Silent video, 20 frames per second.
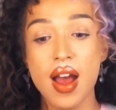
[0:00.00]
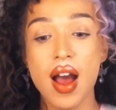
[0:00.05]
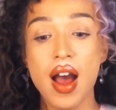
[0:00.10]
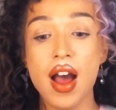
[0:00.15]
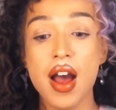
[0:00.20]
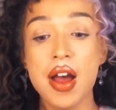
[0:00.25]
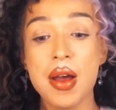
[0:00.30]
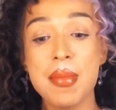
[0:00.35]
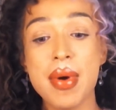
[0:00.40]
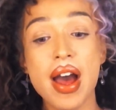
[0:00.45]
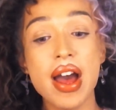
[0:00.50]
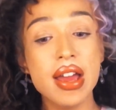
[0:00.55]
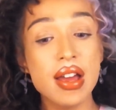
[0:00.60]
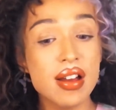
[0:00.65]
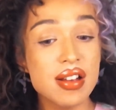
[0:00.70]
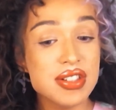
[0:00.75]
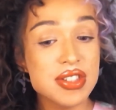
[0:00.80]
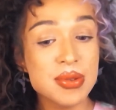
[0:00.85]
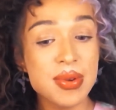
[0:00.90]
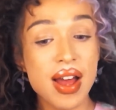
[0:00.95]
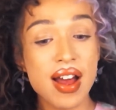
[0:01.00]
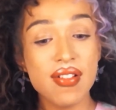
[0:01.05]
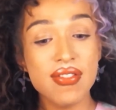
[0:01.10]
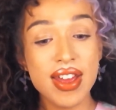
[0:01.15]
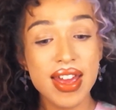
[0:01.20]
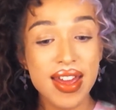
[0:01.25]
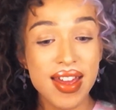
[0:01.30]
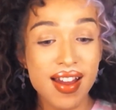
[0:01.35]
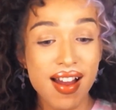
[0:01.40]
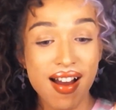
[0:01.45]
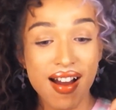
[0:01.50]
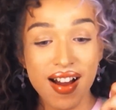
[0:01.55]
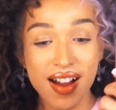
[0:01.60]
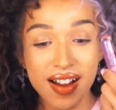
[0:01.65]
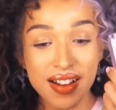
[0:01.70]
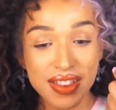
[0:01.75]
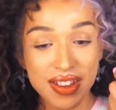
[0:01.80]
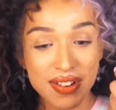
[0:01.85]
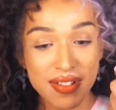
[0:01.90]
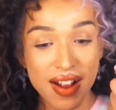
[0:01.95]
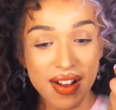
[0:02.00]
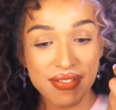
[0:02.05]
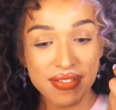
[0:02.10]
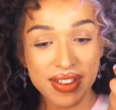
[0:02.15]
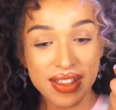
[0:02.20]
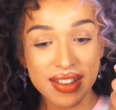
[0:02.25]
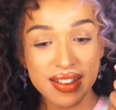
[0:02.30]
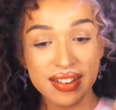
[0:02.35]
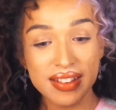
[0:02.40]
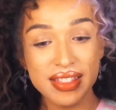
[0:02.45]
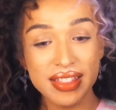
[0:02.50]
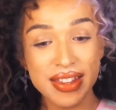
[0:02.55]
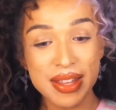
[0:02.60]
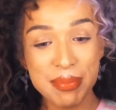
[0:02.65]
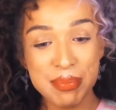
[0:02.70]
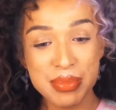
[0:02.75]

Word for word: I also have a holographic lip